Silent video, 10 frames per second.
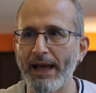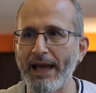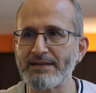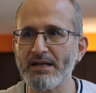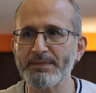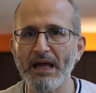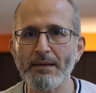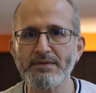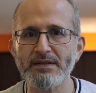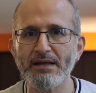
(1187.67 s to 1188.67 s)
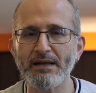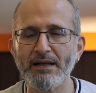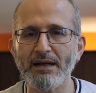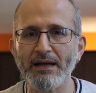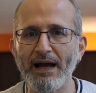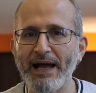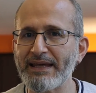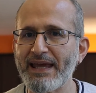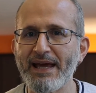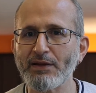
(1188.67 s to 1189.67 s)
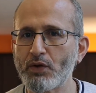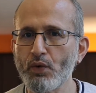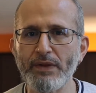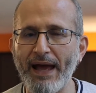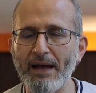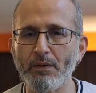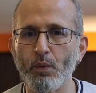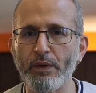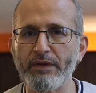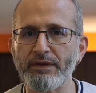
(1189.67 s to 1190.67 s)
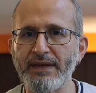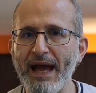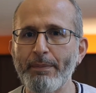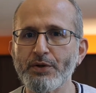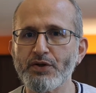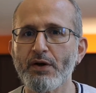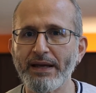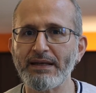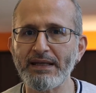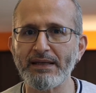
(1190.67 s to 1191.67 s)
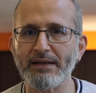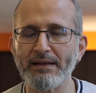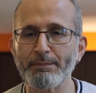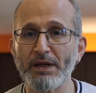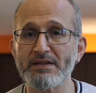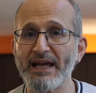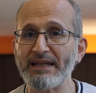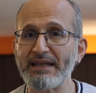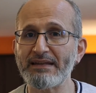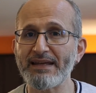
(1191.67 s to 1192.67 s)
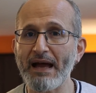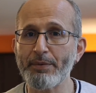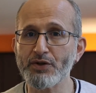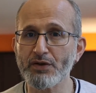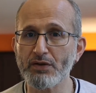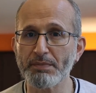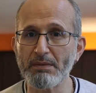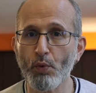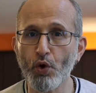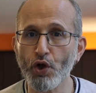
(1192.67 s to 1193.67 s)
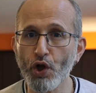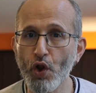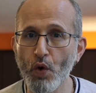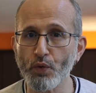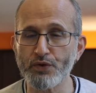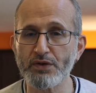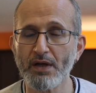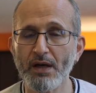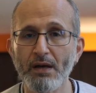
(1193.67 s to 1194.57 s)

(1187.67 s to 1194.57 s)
And sometimes I can't do that with the aperture I need because I need the aperture to be more closed